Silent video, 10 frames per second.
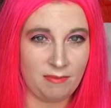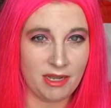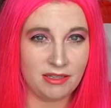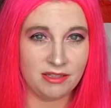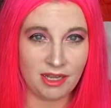
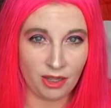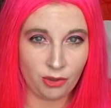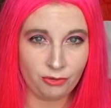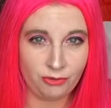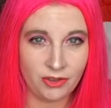
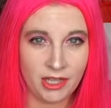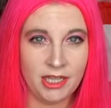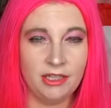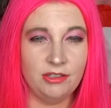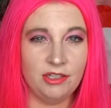myself.
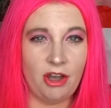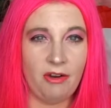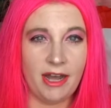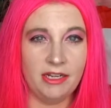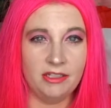So
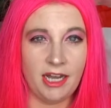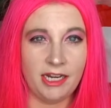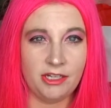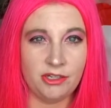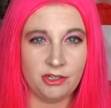I
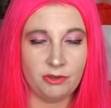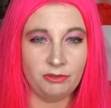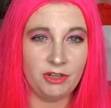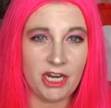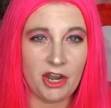decided to do a
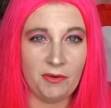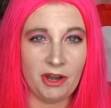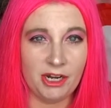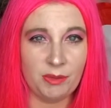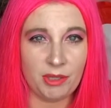video
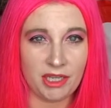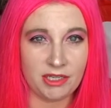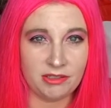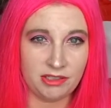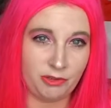on it
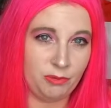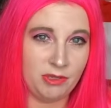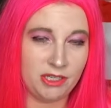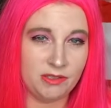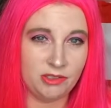because it would
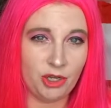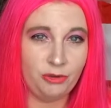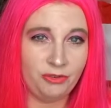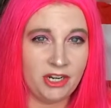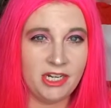be so
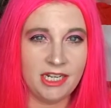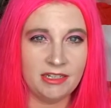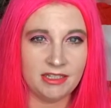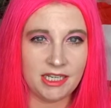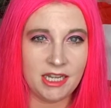fun and
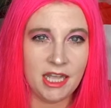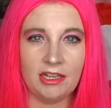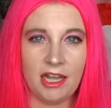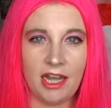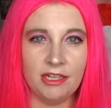easy.
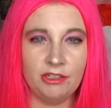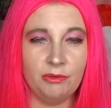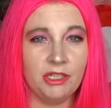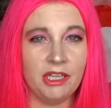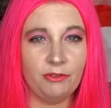I do want
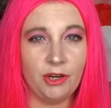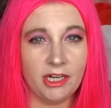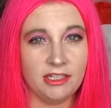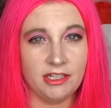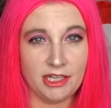to give
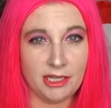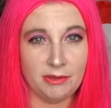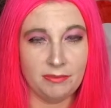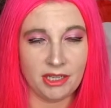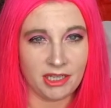credit to
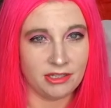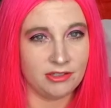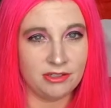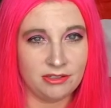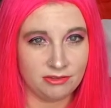them
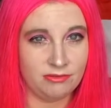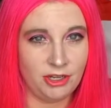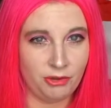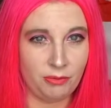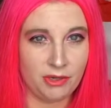because
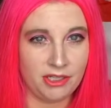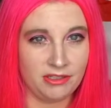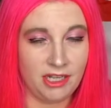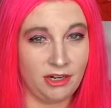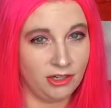they're the ones
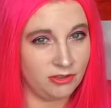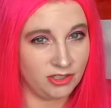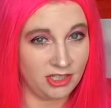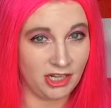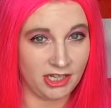that are
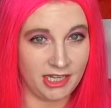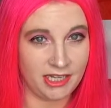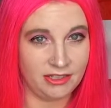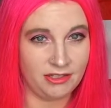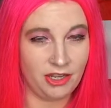selling
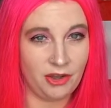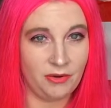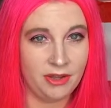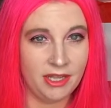it. So